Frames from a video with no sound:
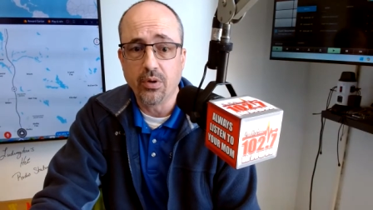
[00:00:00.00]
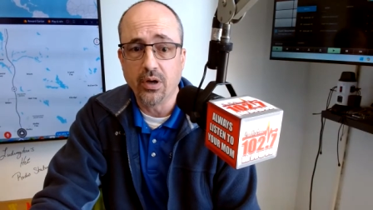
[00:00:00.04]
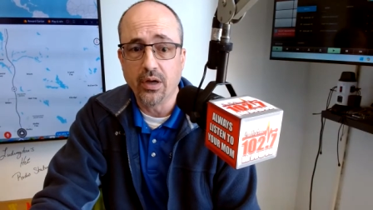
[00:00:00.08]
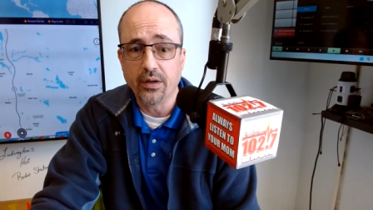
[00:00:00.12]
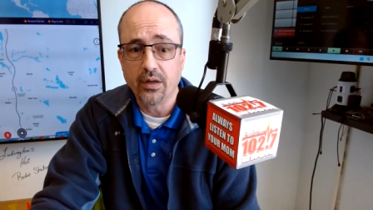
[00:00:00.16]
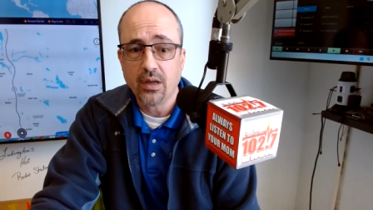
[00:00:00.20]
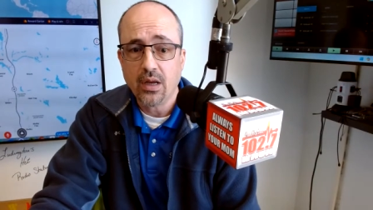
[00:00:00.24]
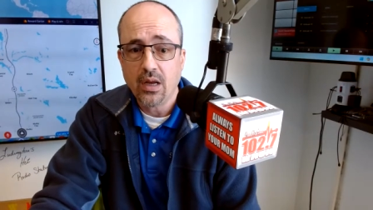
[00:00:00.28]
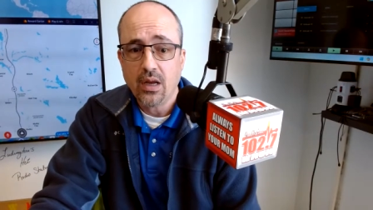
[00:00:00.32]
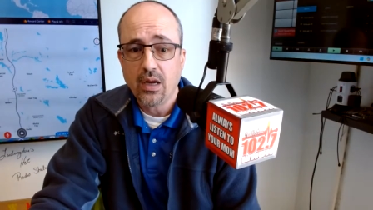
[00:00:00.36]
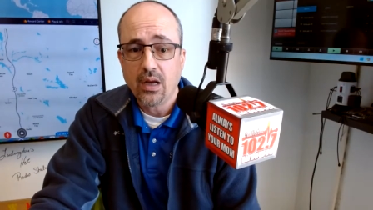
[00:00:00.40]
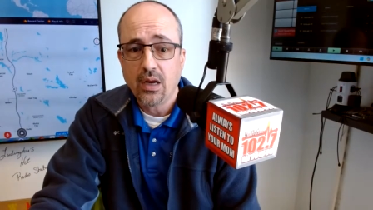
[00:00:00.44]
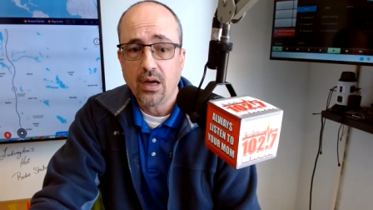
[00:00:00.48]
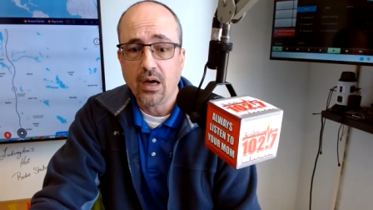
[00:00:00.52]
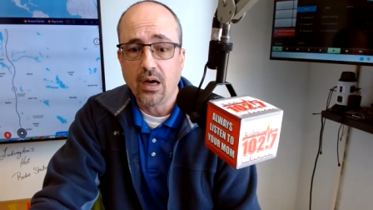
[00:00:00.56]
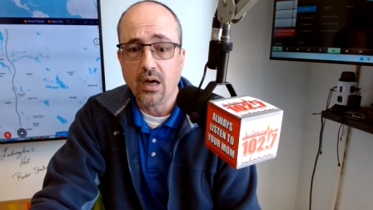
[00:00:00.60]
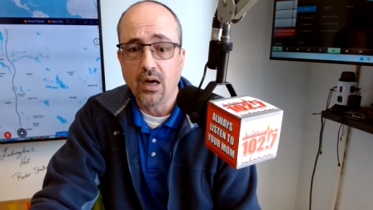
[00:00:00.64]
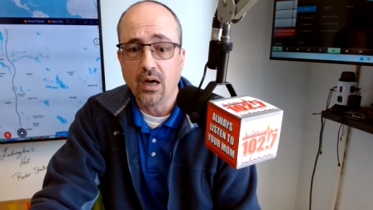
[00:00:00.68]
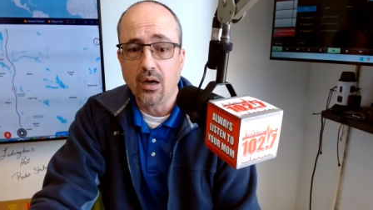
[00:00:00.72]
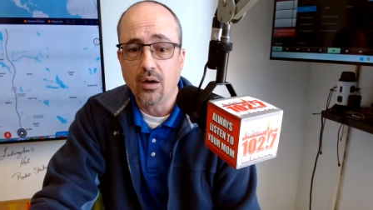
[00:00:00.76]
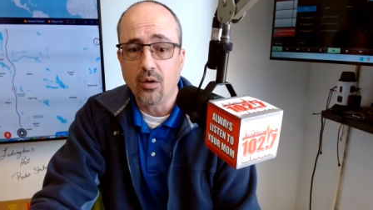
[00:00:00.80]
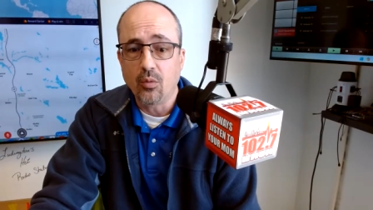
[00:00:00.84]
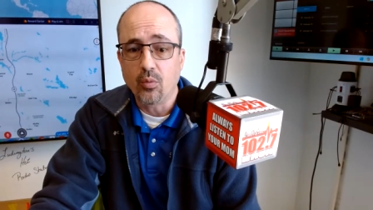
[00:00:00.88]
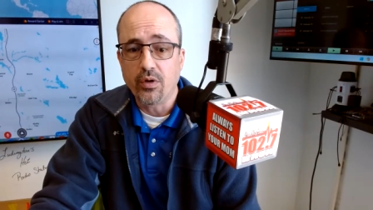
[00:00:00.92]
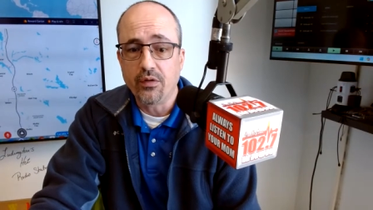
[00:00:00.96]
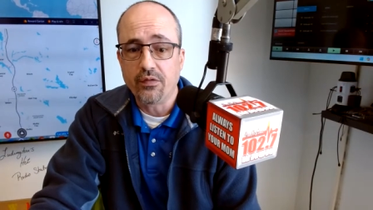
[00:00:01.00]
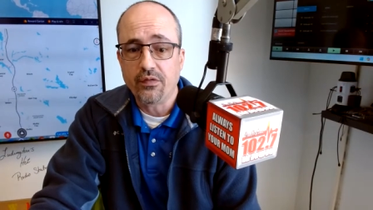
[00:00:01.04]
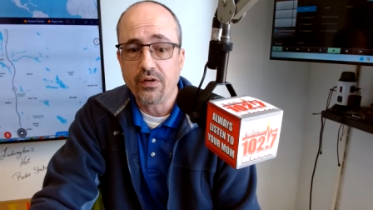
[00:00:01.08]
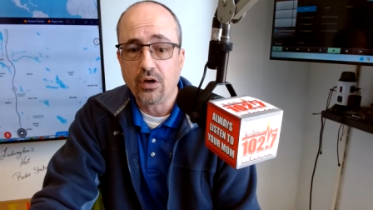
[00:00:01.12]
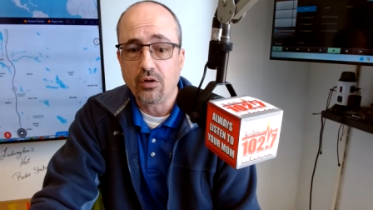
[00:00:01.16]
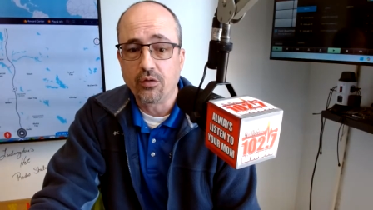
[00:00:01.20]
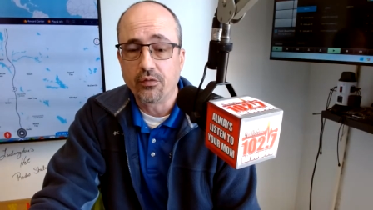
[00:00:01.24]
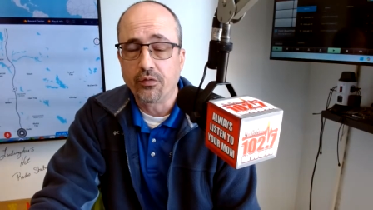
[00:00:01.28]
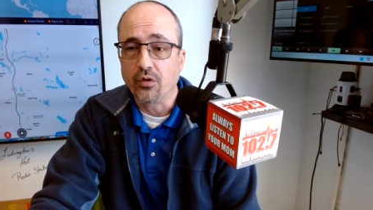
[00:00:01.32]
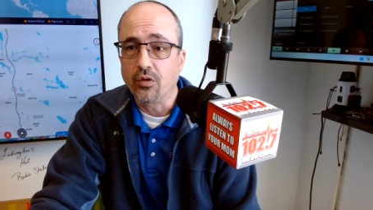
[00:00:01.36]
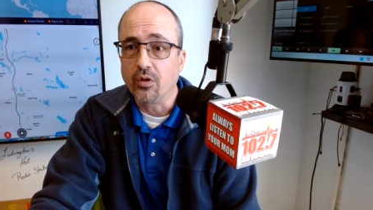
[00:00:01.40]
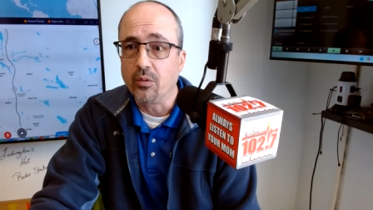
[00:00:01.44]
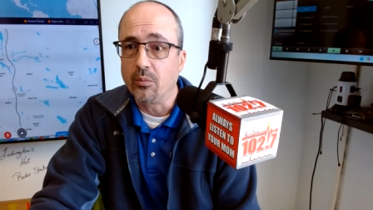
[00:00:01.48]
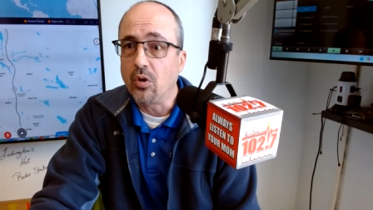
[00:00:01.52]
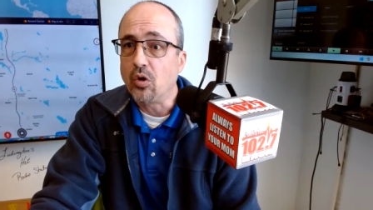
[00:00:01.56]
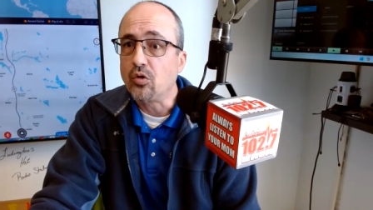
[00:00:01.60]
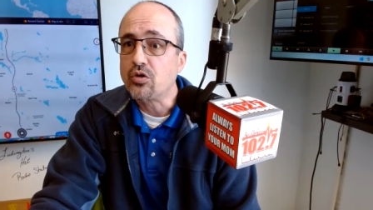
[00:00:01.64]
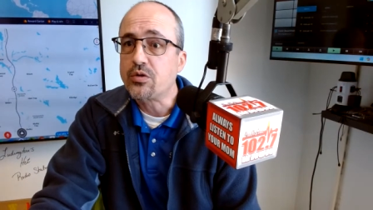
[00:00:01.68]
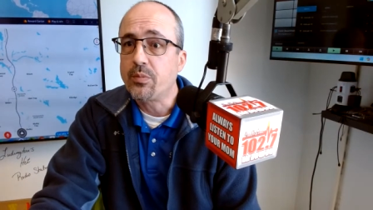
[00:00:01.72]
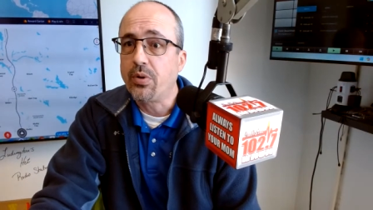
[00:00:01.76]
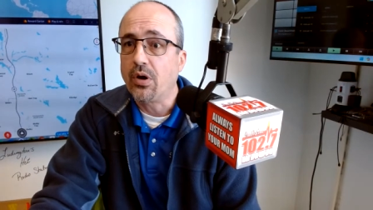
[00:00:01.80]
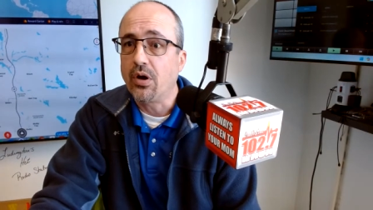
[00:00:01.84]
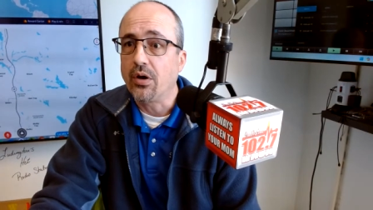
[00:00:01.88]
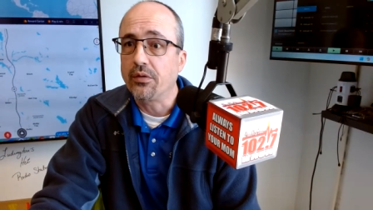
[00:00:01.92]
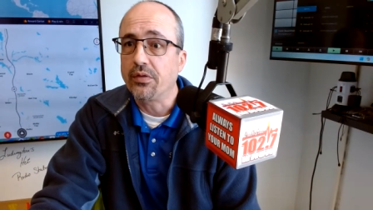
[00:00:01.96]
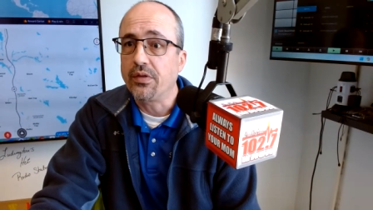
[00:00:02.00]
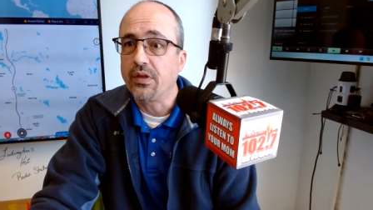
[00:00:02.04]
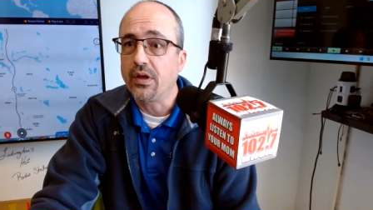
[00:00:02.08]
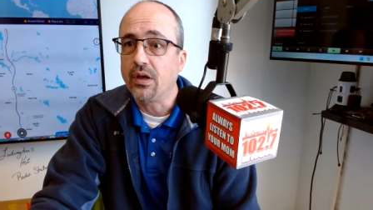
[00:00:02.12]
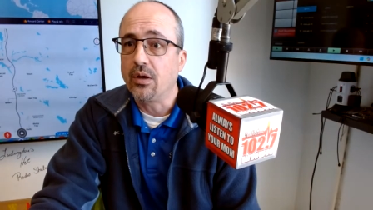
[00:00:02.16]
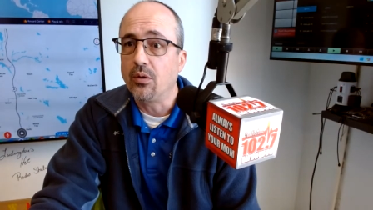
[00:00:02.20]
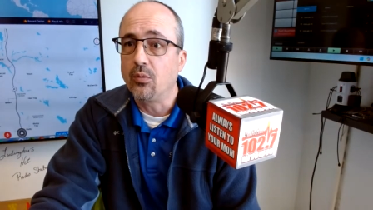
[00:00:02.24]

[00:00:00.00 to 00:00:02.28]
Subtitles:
but we found for the most part that